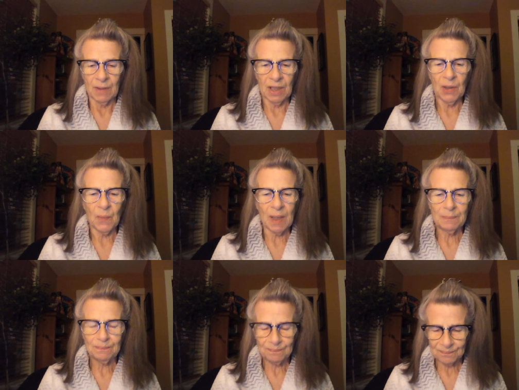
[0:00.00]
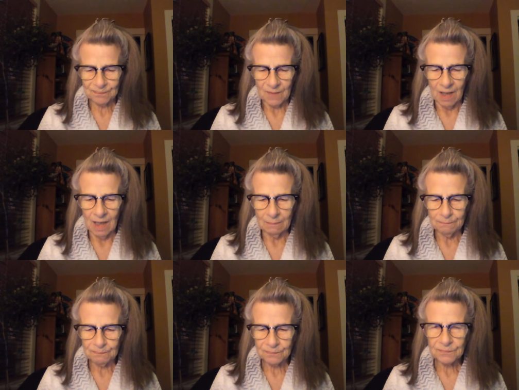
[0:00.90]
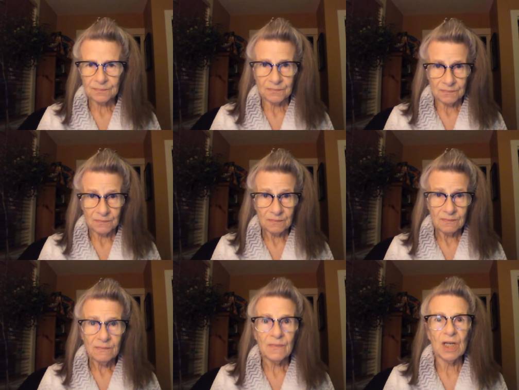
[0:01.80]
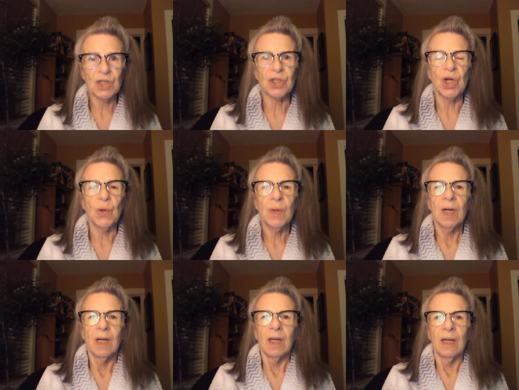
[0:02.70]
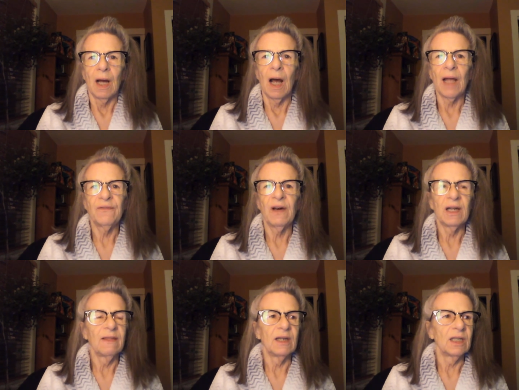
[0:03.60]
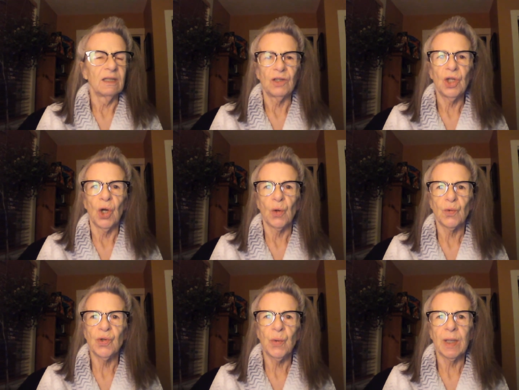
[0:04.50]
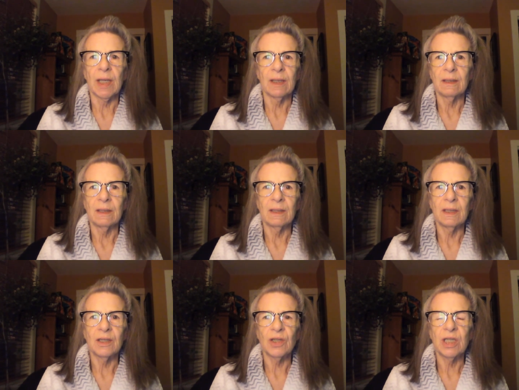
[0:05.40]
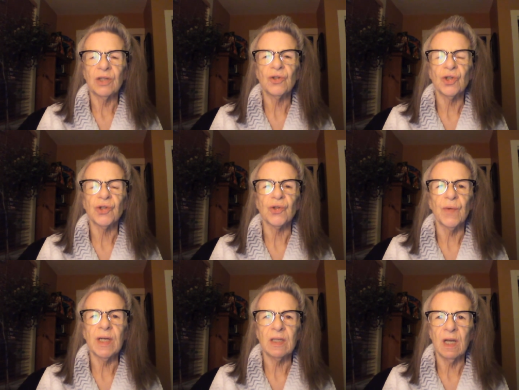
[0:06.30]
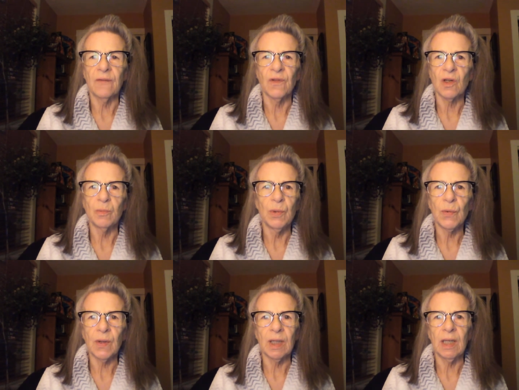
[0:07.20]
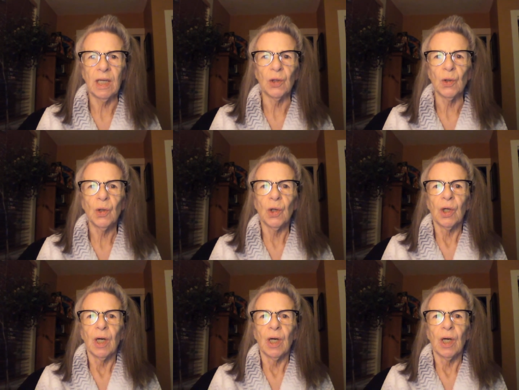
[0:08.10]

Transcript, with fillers: But anyway, um, so I find that, you know, doing it, it, it it's just great to have the community here.